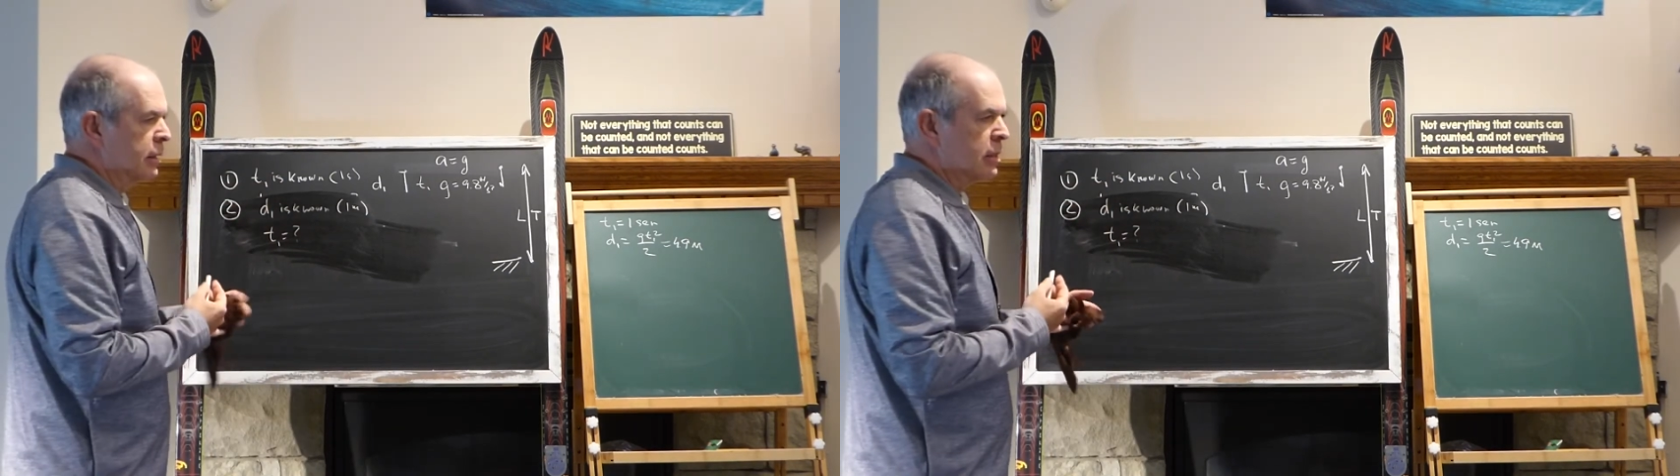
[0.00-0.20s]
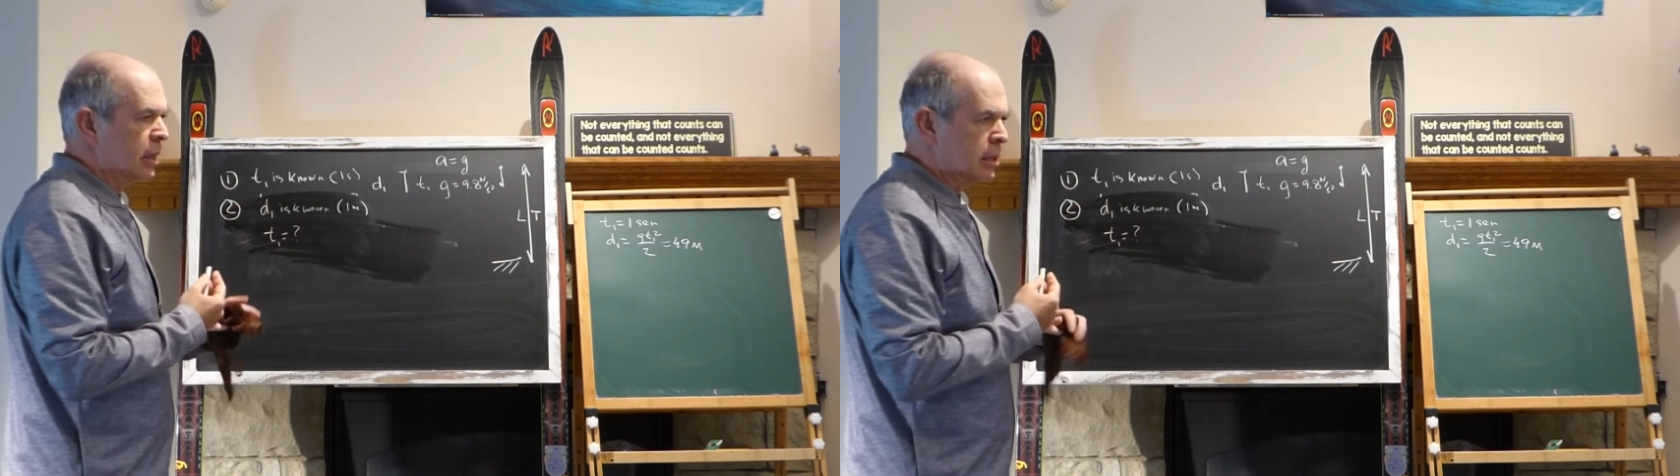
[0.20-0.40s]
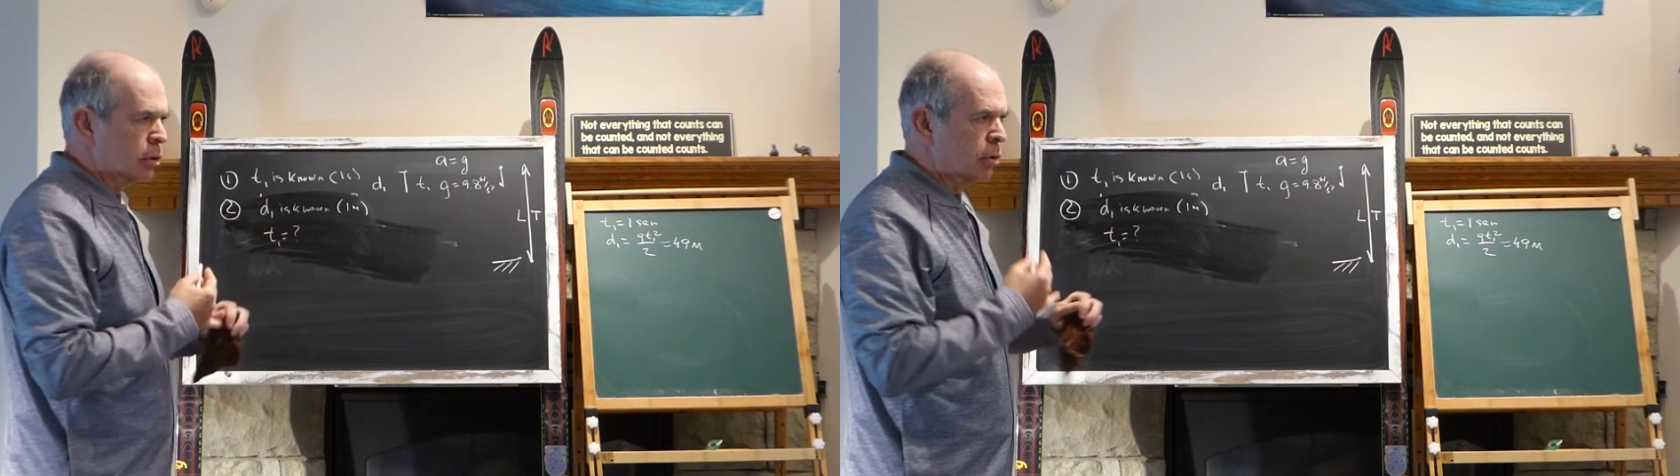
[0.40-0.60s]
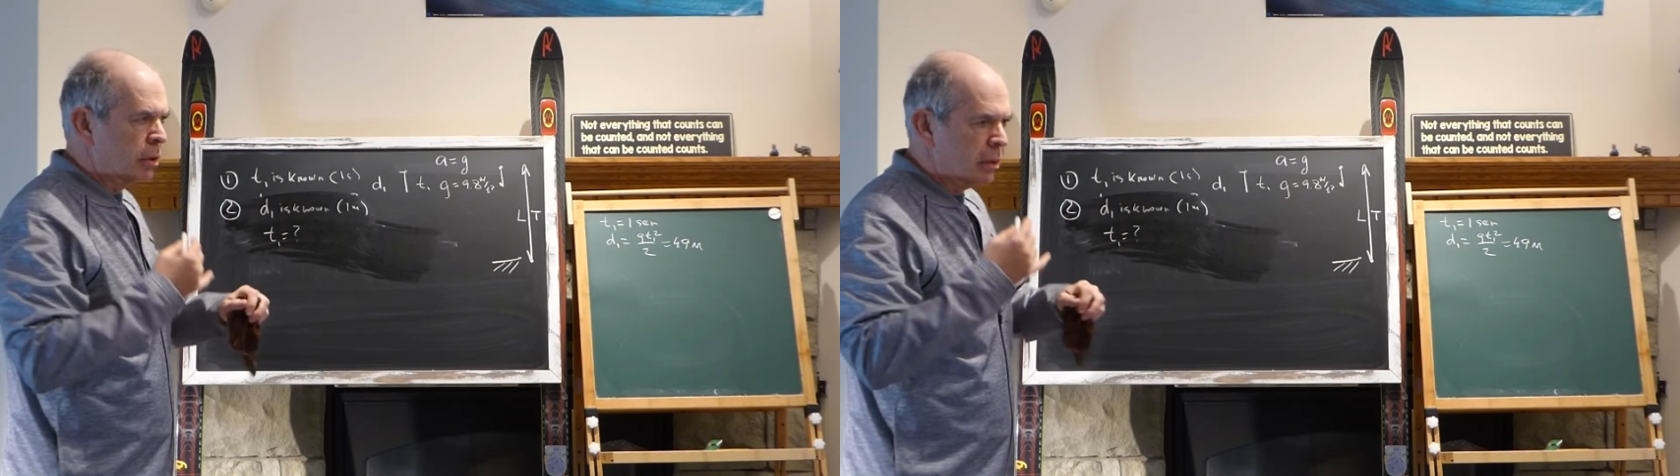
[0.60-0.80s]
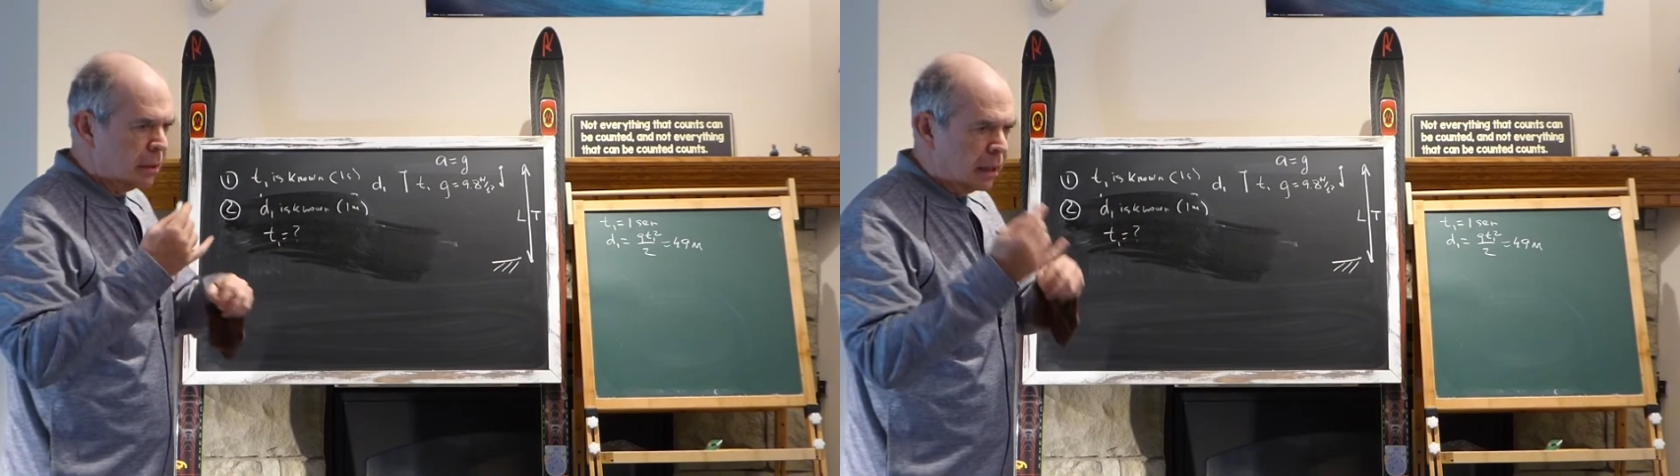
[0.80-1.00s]
just to
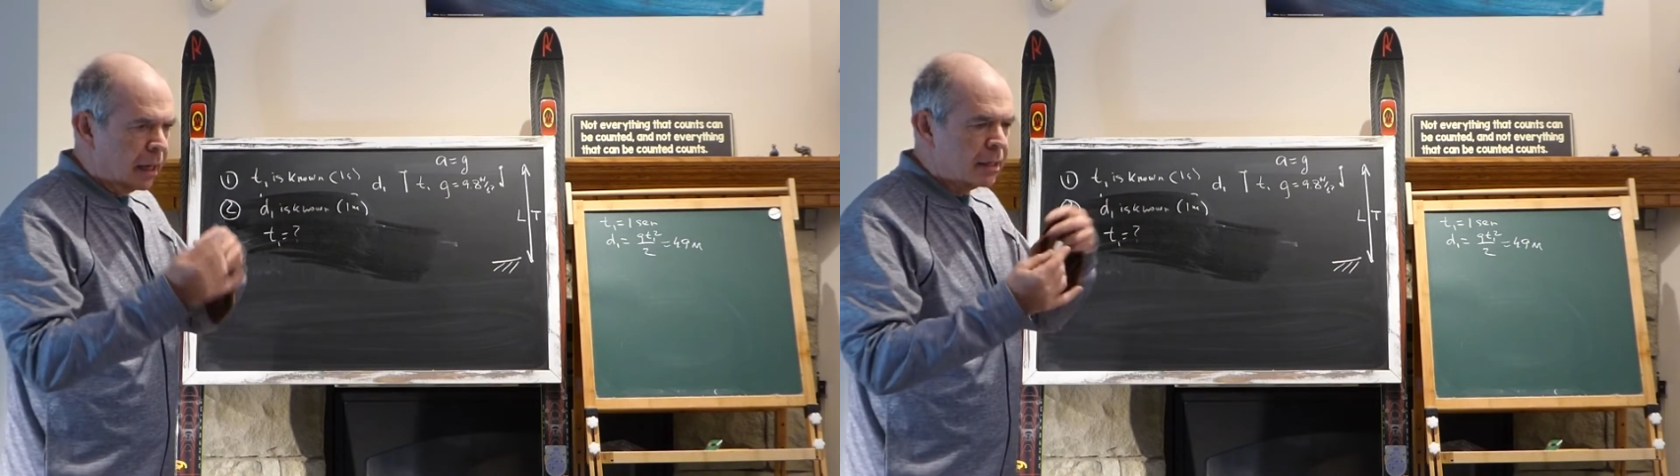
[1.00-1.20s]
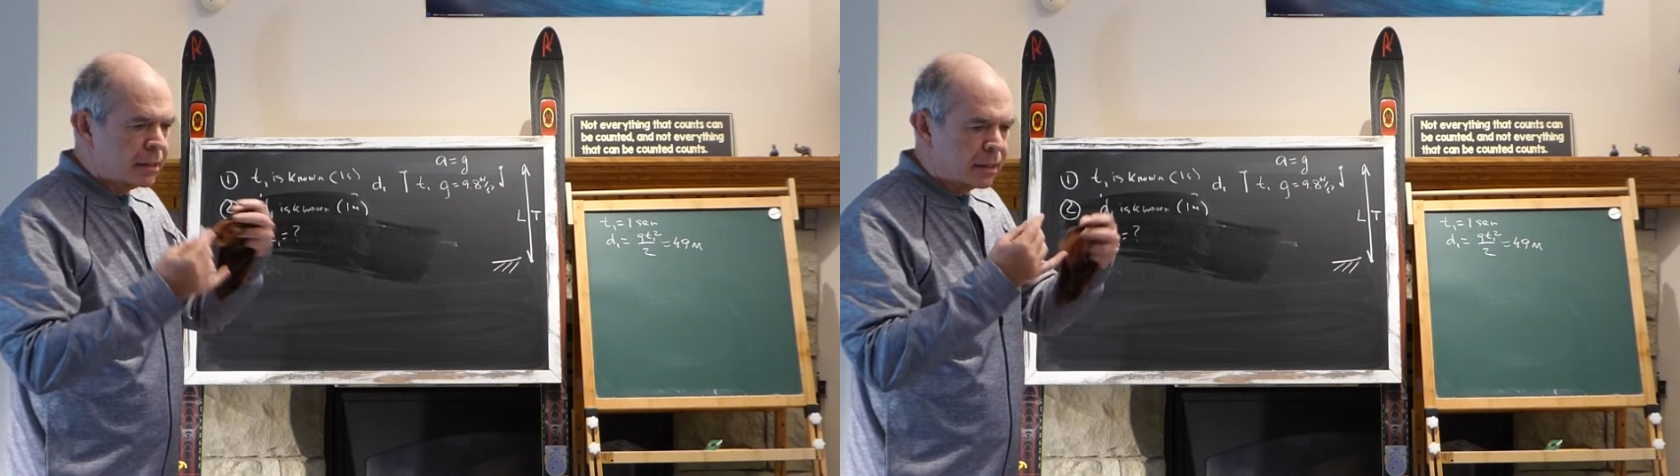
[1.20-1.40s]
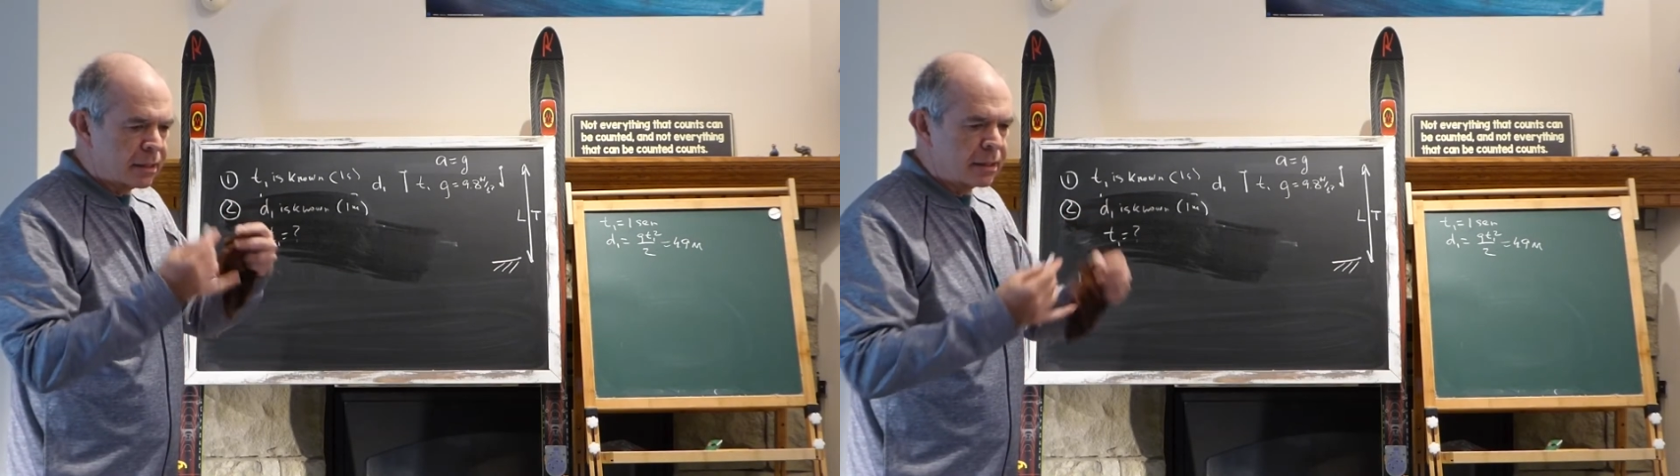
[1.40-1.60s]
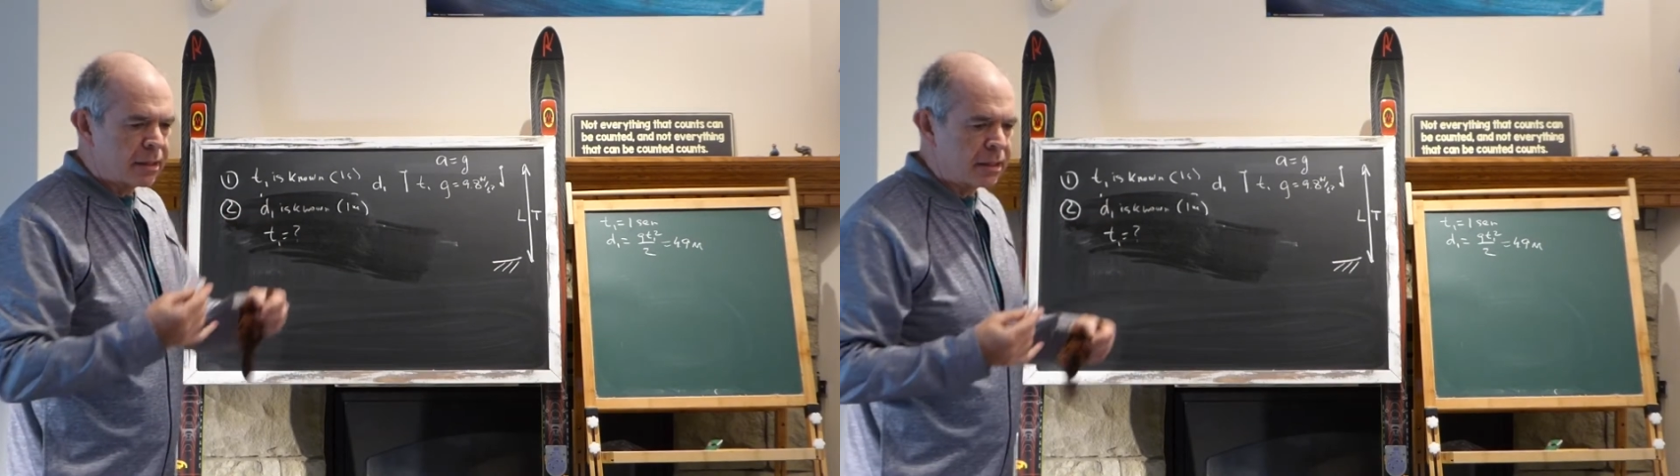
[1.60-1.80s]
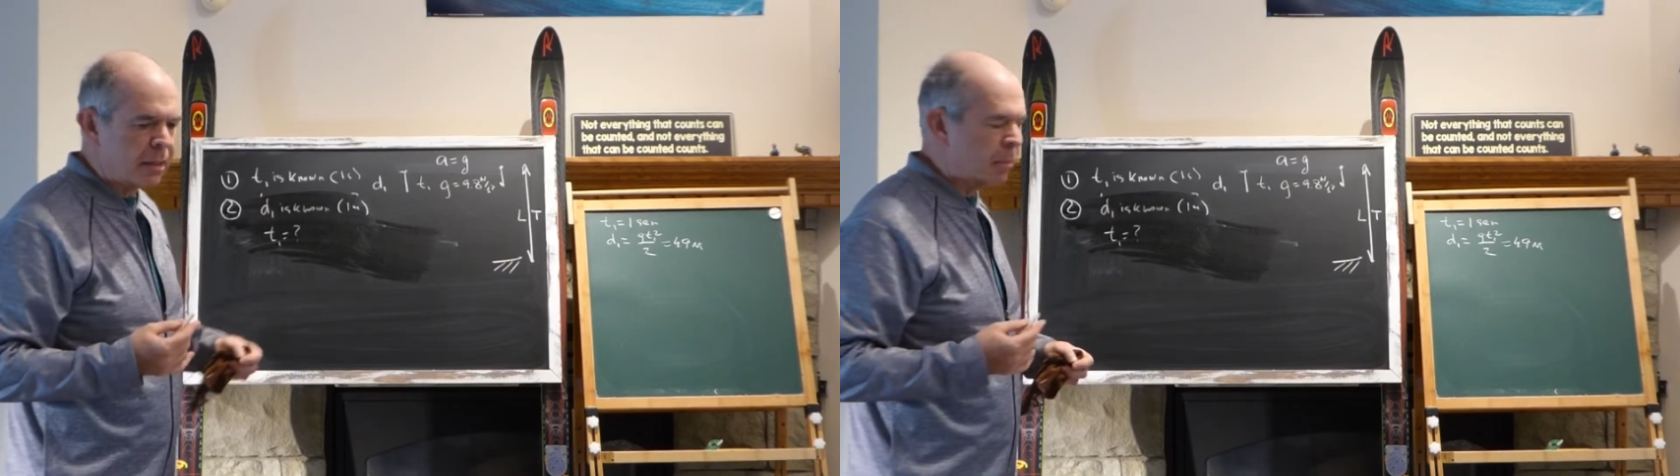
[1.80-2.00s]
indicate that this
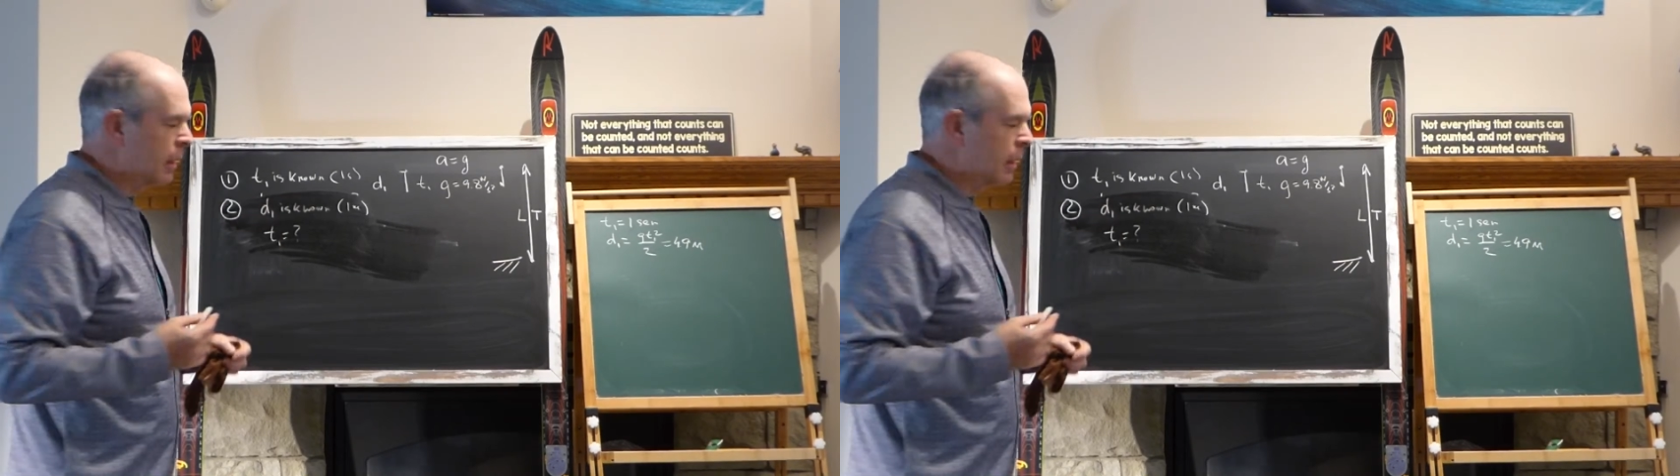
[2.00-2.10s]
is the